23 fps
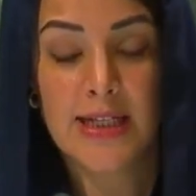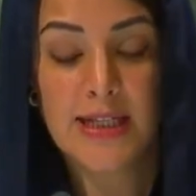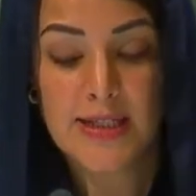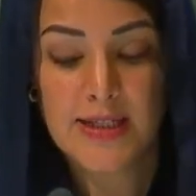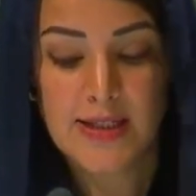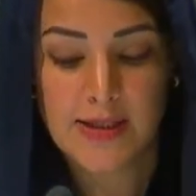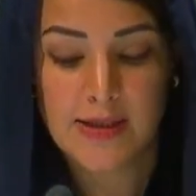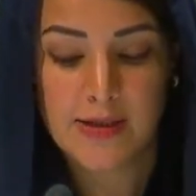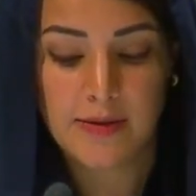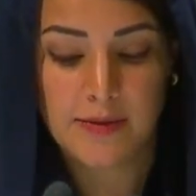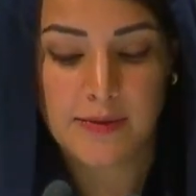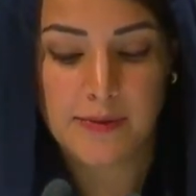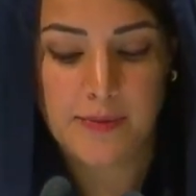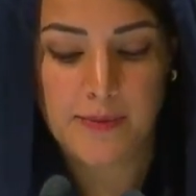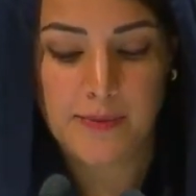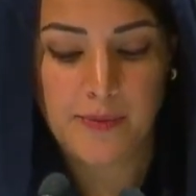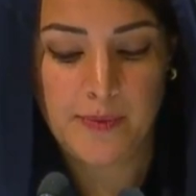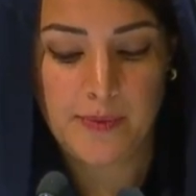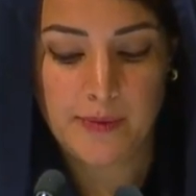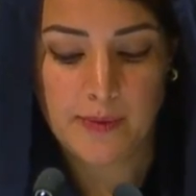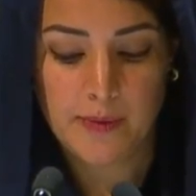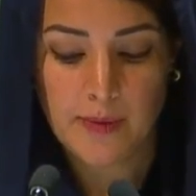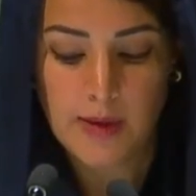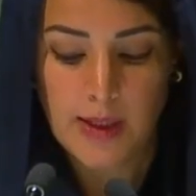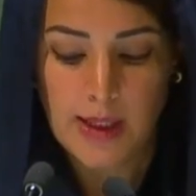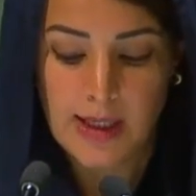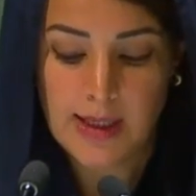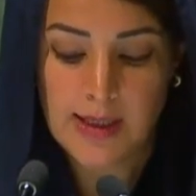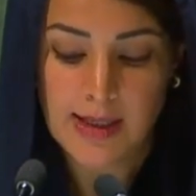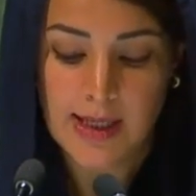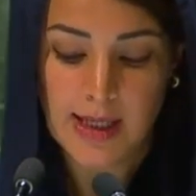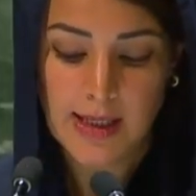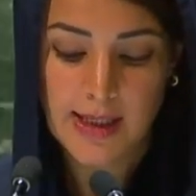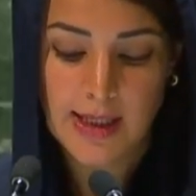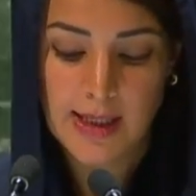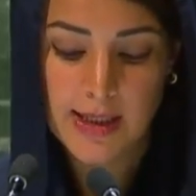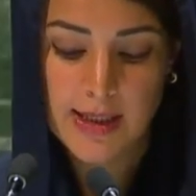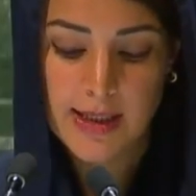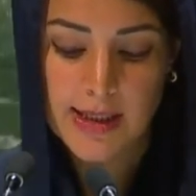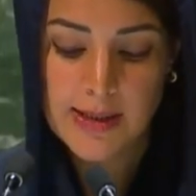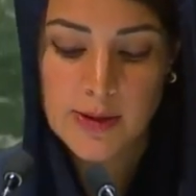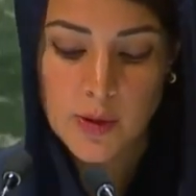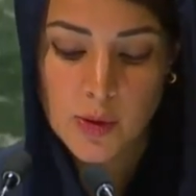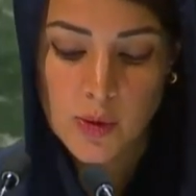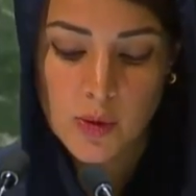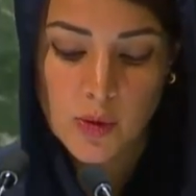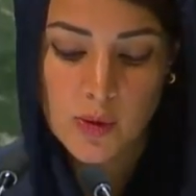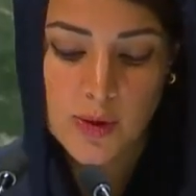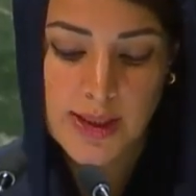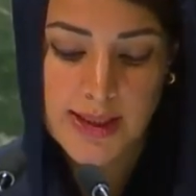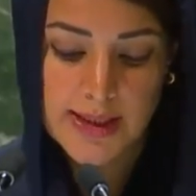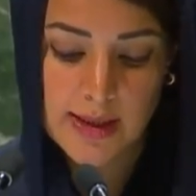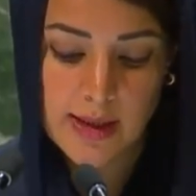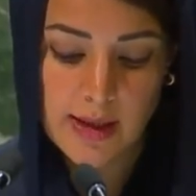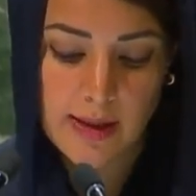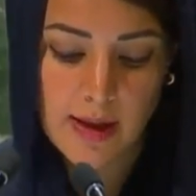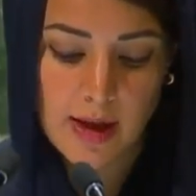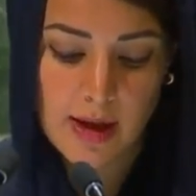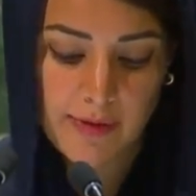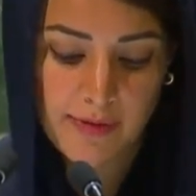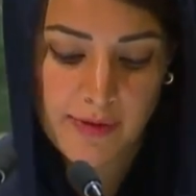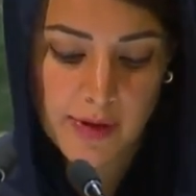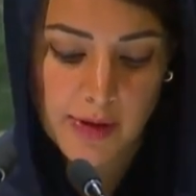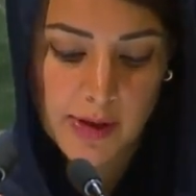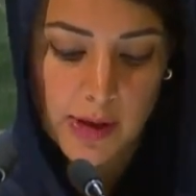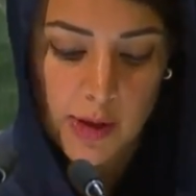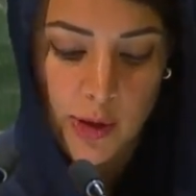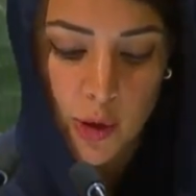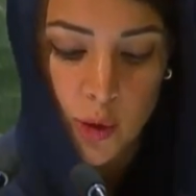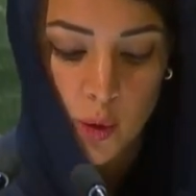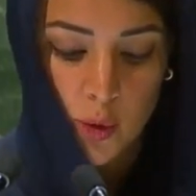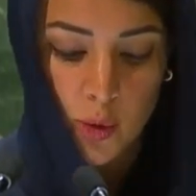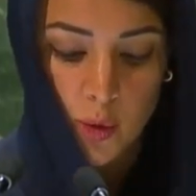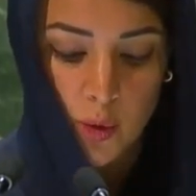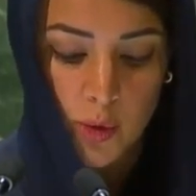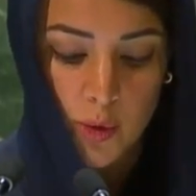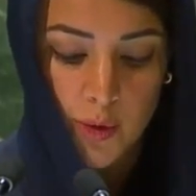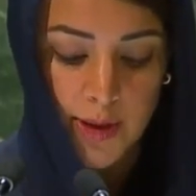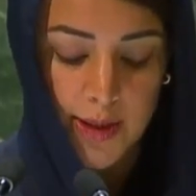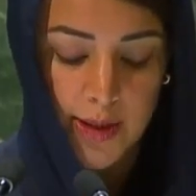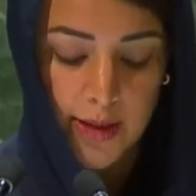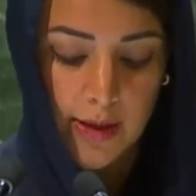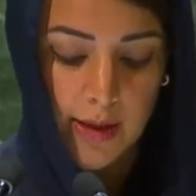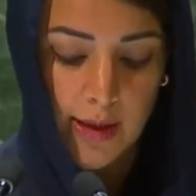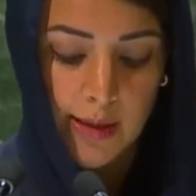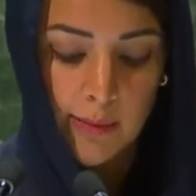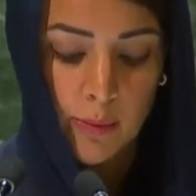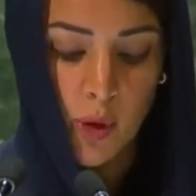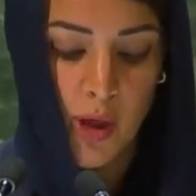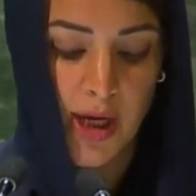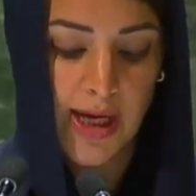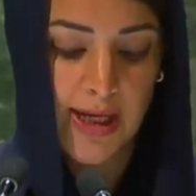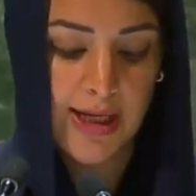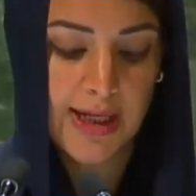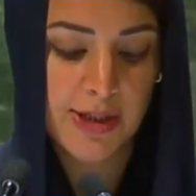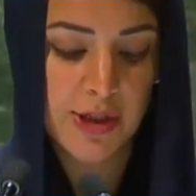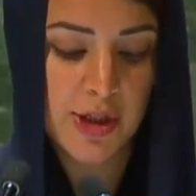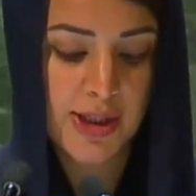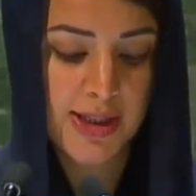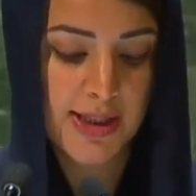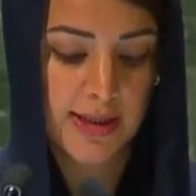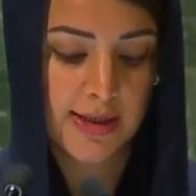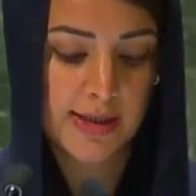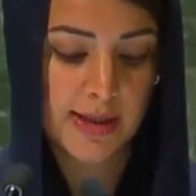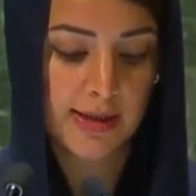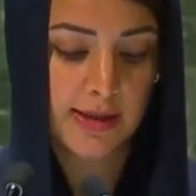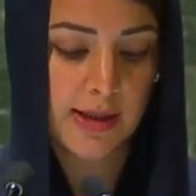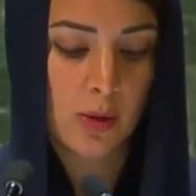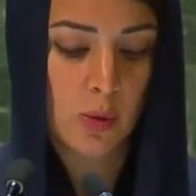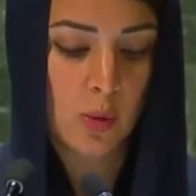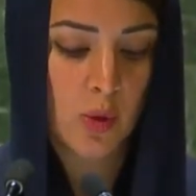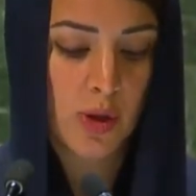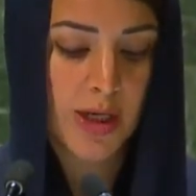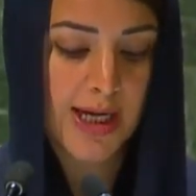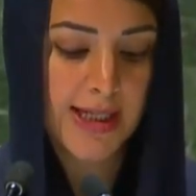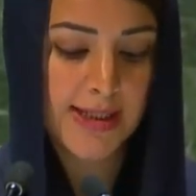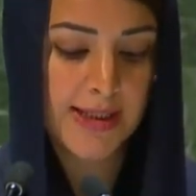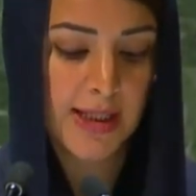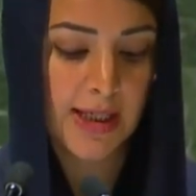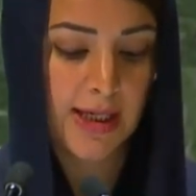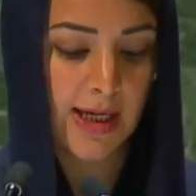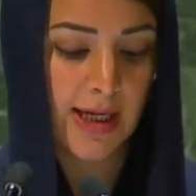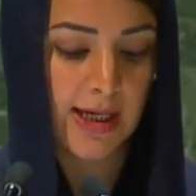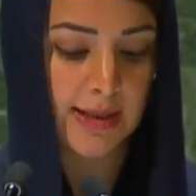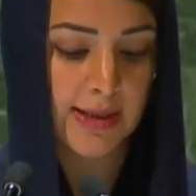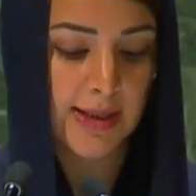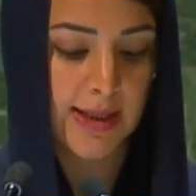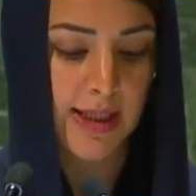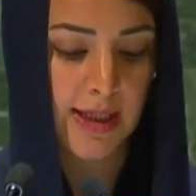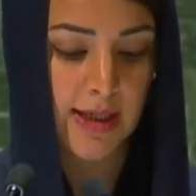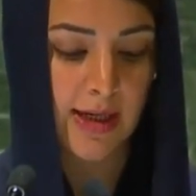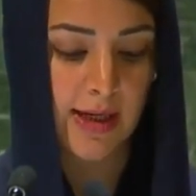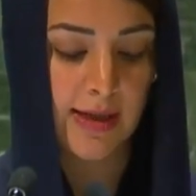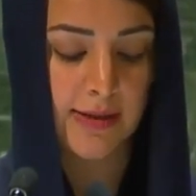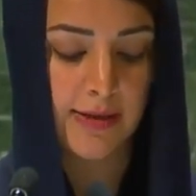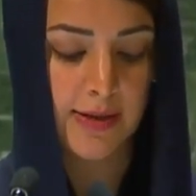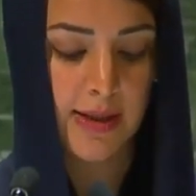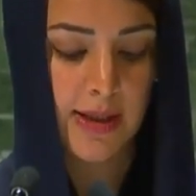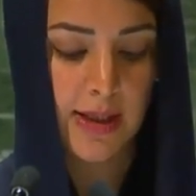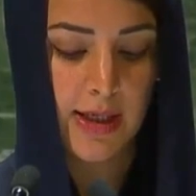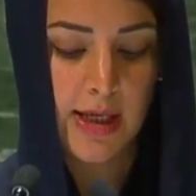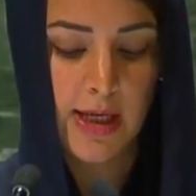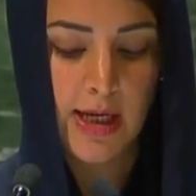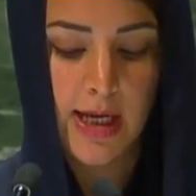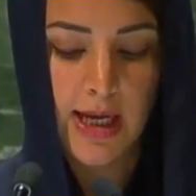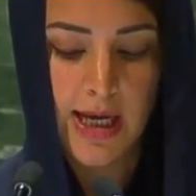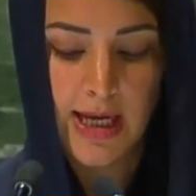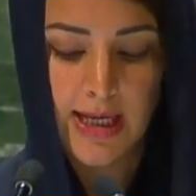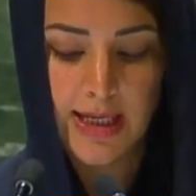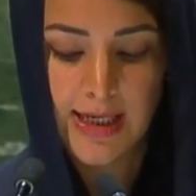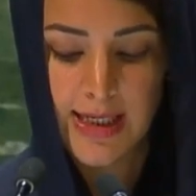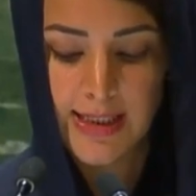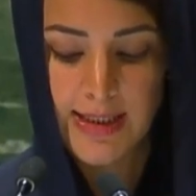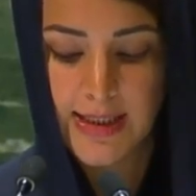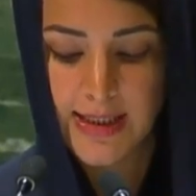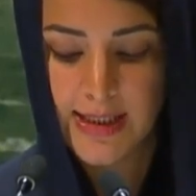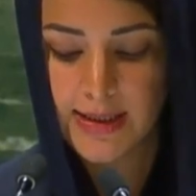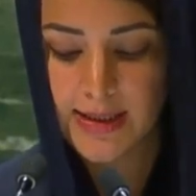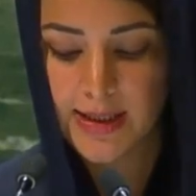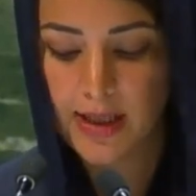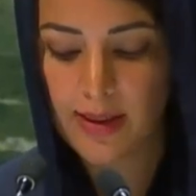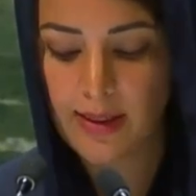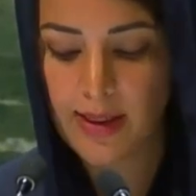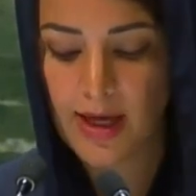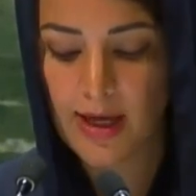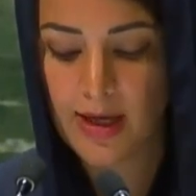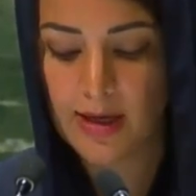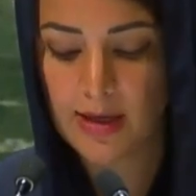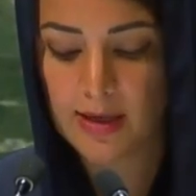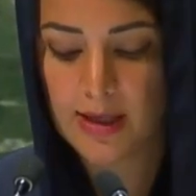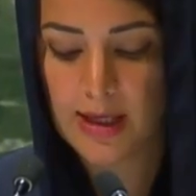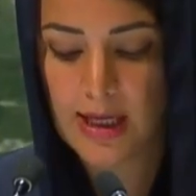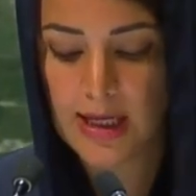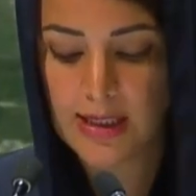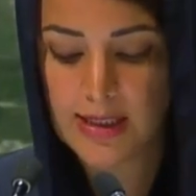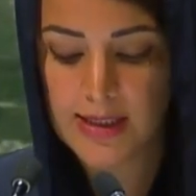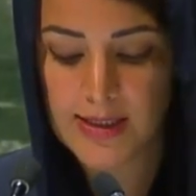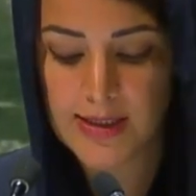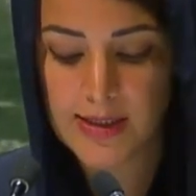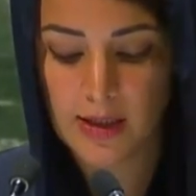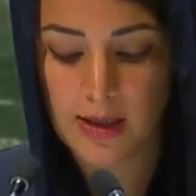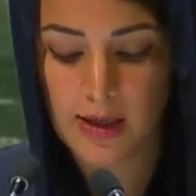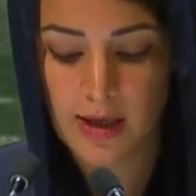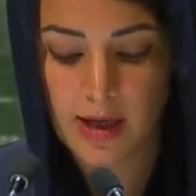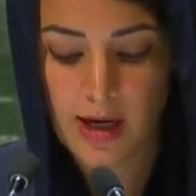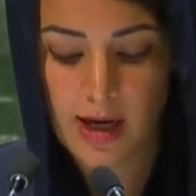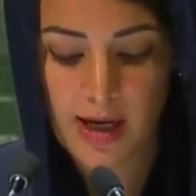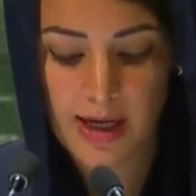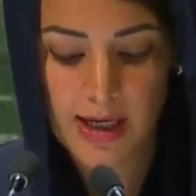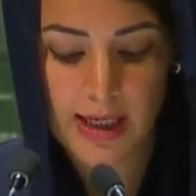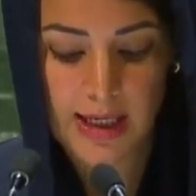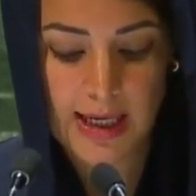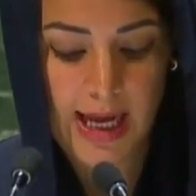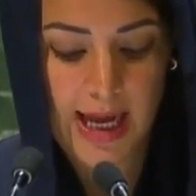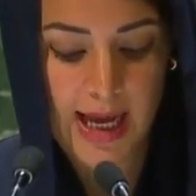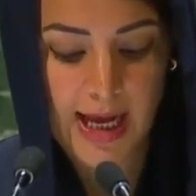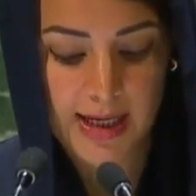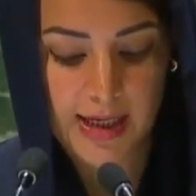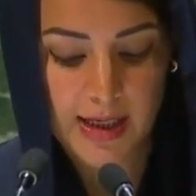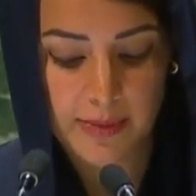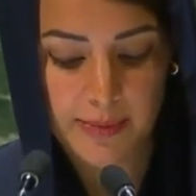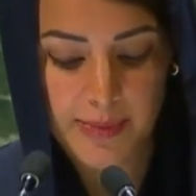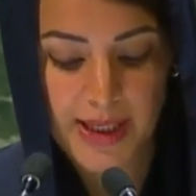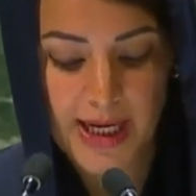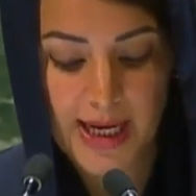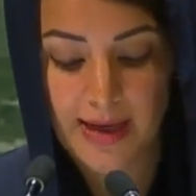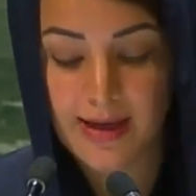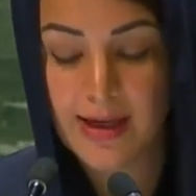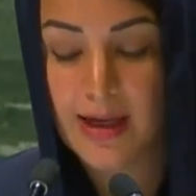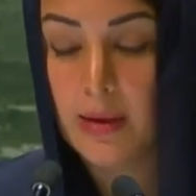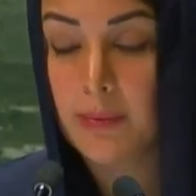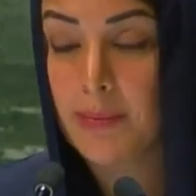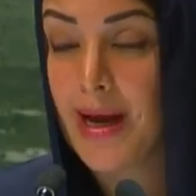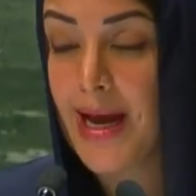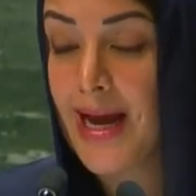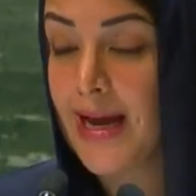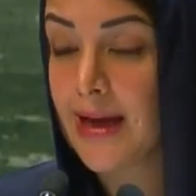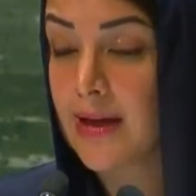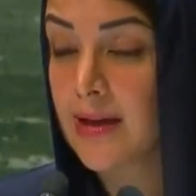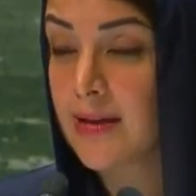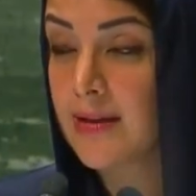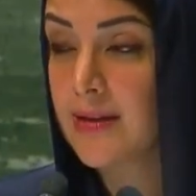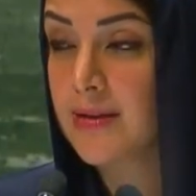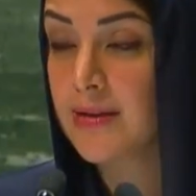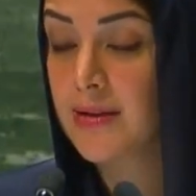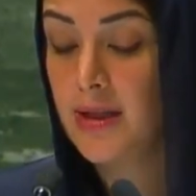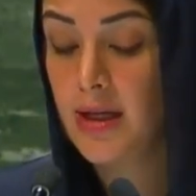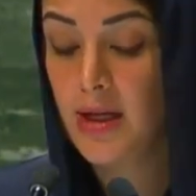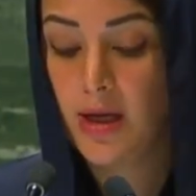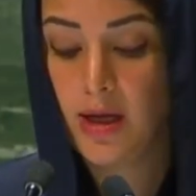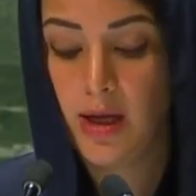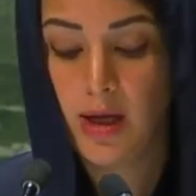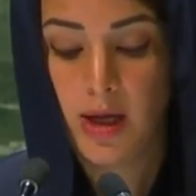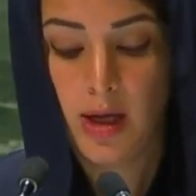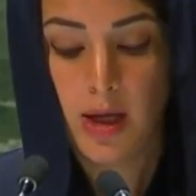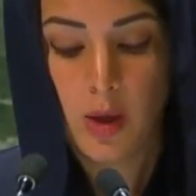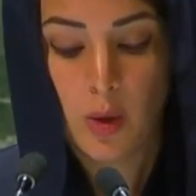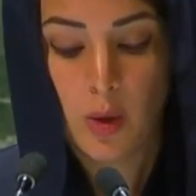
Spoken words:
Mr. President, the international community should be determined in its efforts to address the greatest threats to global stability,